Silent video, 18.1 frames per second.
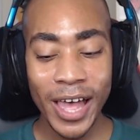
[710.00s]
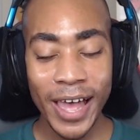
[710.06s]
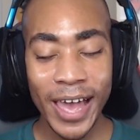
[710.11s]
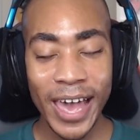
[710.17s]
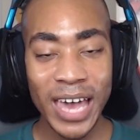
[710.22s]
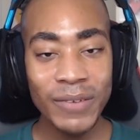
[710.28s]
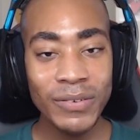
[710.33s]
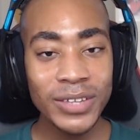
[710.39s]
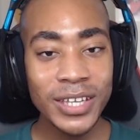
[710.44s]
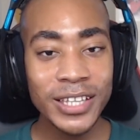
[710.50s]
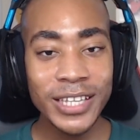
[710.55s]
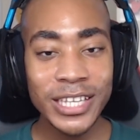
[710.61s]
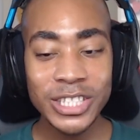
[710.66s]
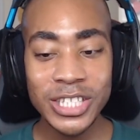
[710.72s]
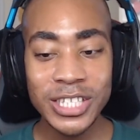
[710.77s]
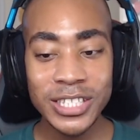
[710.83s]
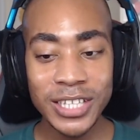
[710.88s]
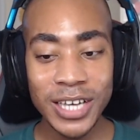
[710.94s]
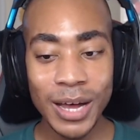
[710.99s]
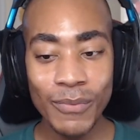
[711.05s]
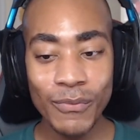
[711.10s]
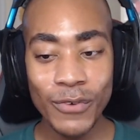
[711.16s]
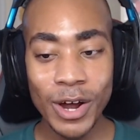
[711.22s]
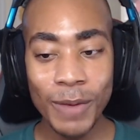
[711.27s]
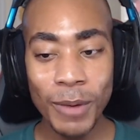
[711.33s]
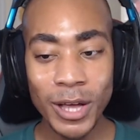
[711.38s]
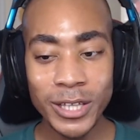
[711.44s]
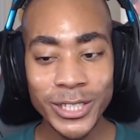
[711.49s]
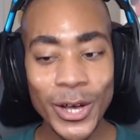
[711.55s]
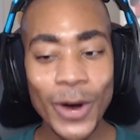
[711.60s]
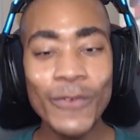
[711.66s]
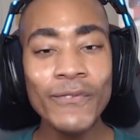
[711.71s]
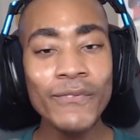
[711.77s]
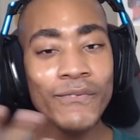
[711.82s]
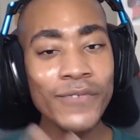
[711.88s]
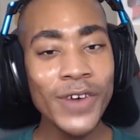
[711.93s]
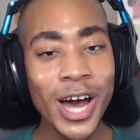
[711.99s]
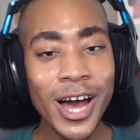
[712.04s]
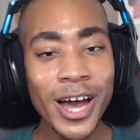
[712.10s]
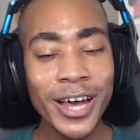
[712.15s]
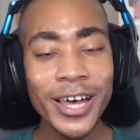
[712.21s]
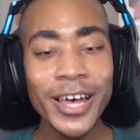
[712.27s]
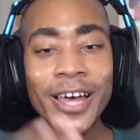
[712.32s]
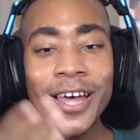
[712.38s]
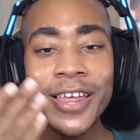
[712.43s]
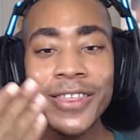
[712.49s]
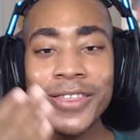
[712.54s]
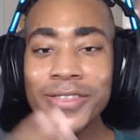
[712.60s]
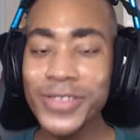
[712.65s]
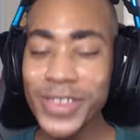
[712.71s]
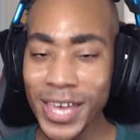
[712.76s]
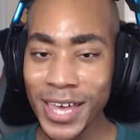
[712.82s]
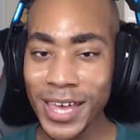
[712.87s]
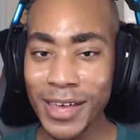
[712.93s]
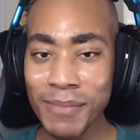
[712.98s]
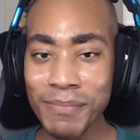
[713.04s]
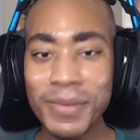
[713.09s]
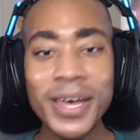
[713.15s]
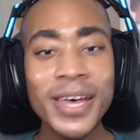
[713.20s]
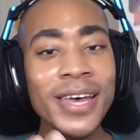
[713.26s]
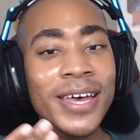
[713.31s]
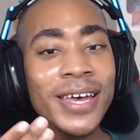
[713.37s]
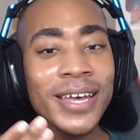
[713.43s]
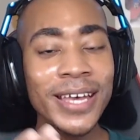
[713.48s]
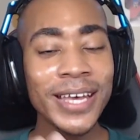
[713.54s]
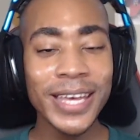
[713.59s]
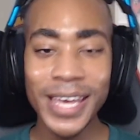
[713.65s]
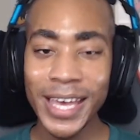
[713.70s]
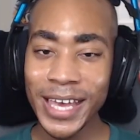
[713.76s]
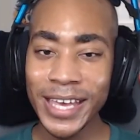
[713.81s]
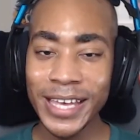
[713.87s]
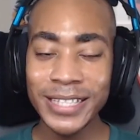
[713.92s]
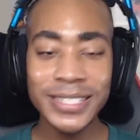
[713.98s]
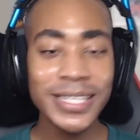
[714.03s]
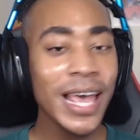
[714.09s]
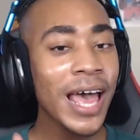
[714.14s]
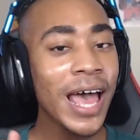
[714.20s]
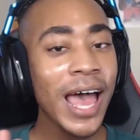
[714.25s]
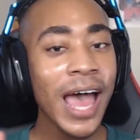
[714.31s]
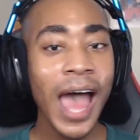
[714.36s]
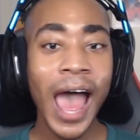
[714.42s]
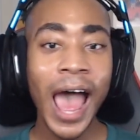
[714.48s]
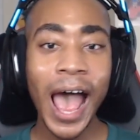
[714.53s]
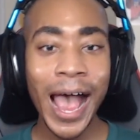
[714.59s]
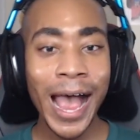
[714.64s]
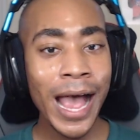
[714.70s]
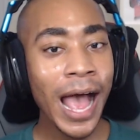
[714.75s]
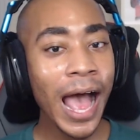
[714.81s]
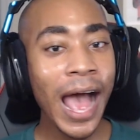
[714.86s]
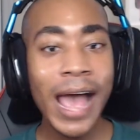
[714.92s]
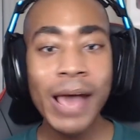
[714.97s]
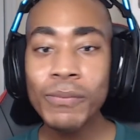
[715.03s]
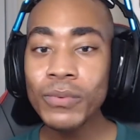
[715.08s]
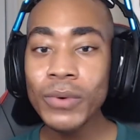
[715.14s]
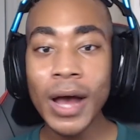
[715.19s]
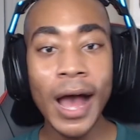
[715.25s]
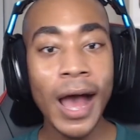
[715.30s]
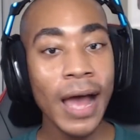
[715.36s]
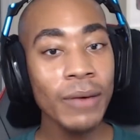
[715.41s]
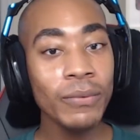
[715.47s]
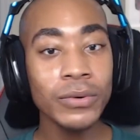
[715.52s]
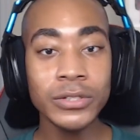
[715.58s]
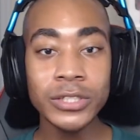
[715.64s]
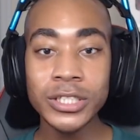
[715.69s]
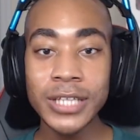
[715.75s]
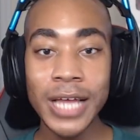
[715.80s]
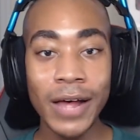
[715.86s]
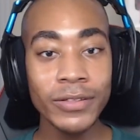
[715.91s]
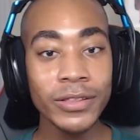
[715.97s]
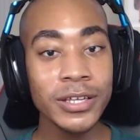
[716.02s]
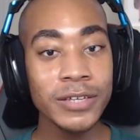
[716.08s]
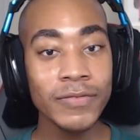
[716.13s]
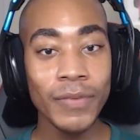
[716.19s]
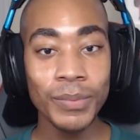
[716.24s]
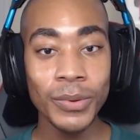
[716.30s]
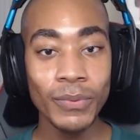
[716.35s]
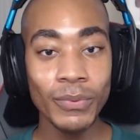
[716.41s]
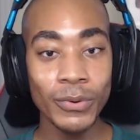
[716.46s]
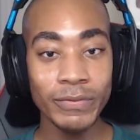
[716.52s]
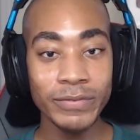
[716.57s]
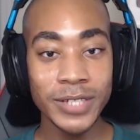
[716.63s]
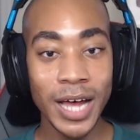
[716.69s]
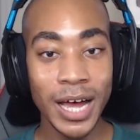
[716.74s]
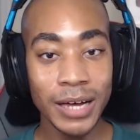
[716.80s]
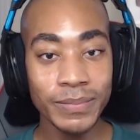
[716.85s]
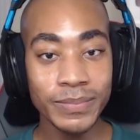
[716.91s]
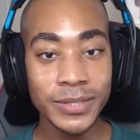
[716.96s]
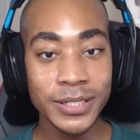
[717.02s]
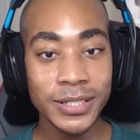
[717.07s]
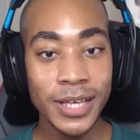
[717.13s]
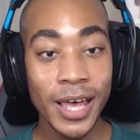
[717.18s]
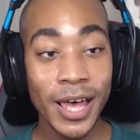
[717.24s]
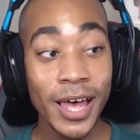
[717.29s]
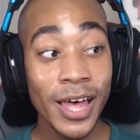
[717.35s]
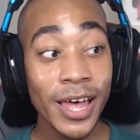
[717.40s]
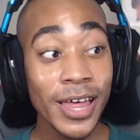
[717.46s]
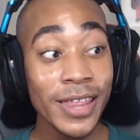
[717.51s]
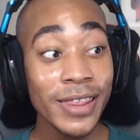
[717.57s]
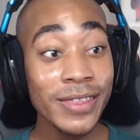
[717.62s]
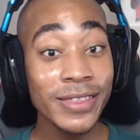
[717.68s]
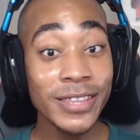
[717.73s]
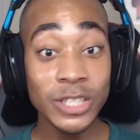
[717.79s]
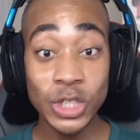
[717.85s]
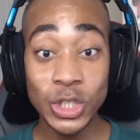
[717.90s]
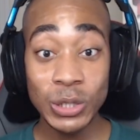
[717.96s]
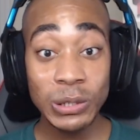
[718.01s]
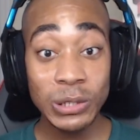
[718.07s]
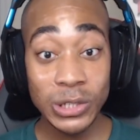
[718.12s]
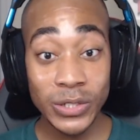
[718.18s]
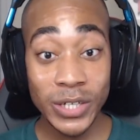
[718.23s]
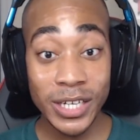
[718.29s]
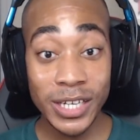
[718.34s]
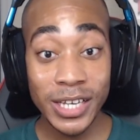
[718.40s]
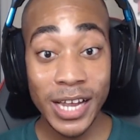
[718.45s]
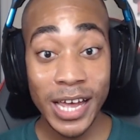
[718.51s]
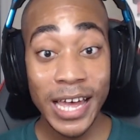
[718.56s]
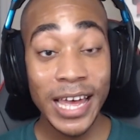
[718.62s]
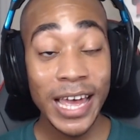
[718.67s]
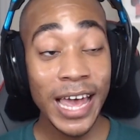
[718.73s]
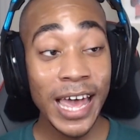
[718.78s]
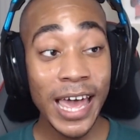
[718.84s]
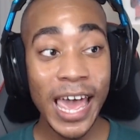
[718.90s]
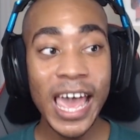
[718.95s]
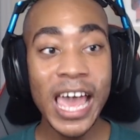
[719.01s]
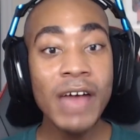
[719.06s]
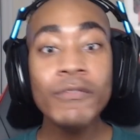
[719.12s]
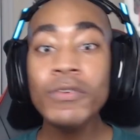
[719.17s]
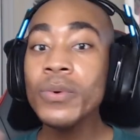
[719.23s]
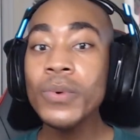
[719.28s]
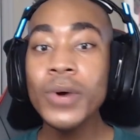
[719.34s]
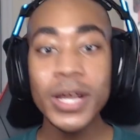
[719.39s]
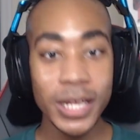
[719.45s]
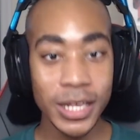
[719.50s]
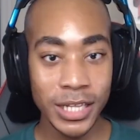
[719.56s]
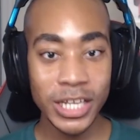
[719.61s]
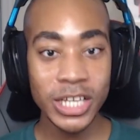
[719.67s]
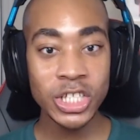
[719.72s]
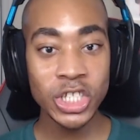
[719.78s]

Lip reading: everything that she's come from. Also, fuck them kids. I will shout this from the rooftops. The children and everyone in this